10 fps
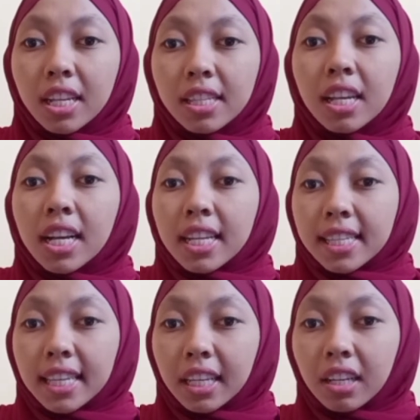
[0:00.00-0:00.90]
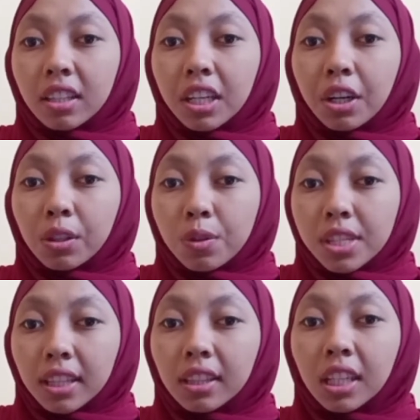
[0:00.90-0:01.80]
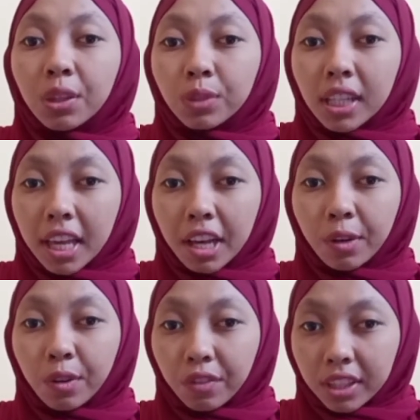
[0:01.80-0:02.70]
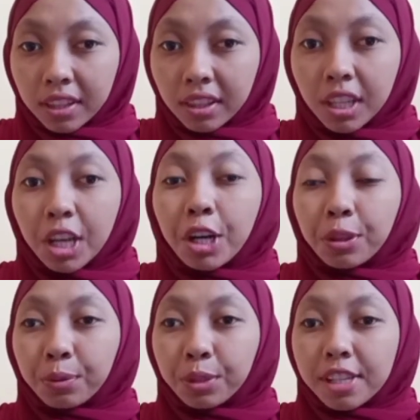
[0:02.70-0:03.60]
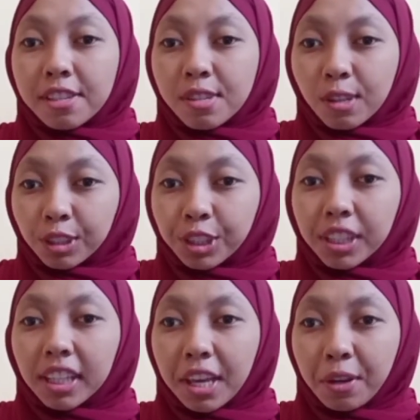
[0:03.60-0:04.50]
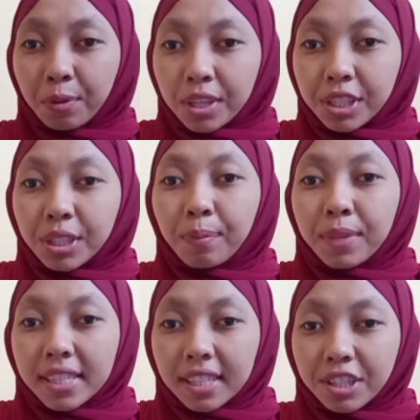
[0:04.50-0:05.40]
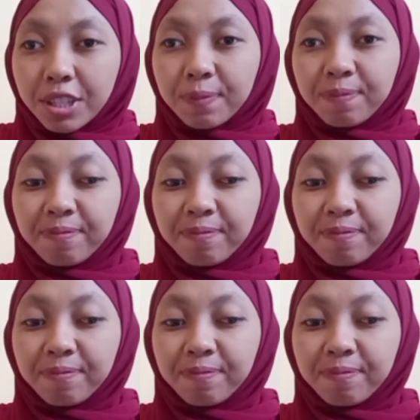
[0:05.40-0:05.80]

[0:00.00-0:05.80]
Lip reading: as seeking the closest natural equivalent to the source language message.